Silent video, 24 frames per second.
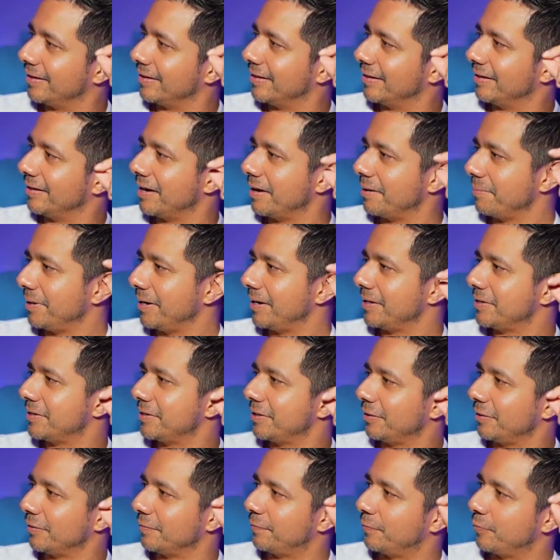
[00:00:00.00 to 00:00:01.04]
I mean, it's
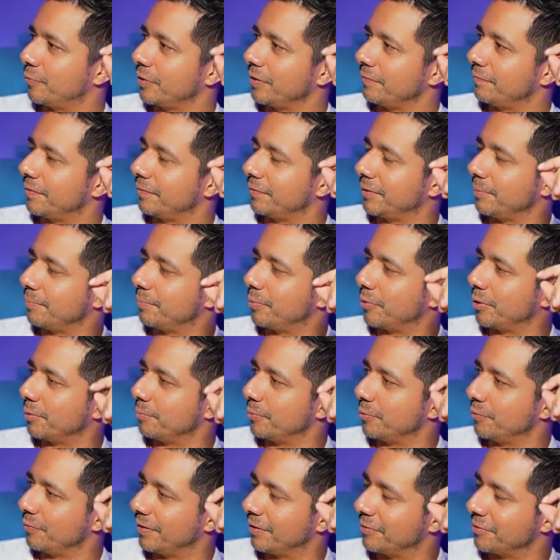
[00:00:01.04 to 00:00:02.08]
still a 40, 50 point
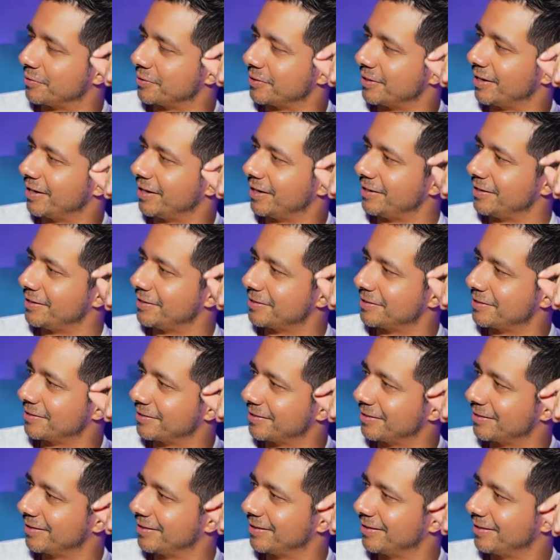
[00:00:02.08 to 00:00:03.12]
move. That was nice.
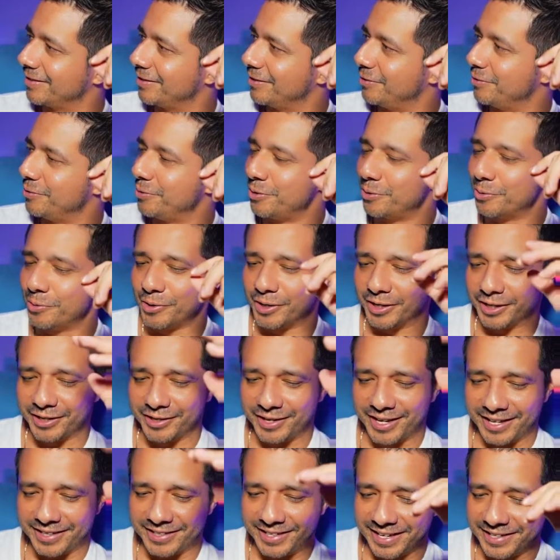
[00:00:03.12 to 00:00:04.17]
New York, you
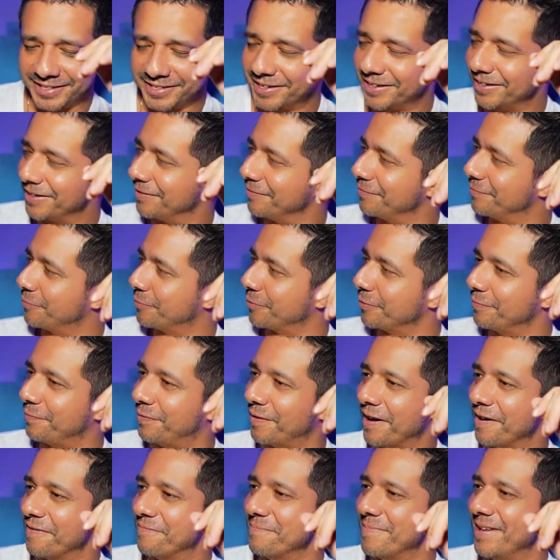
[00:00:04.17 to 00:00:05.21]
get that done in 4 or
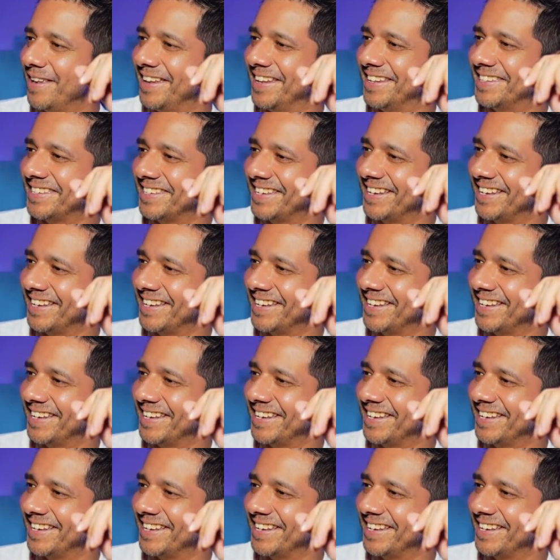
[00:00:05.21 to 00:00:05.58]
5 minutes.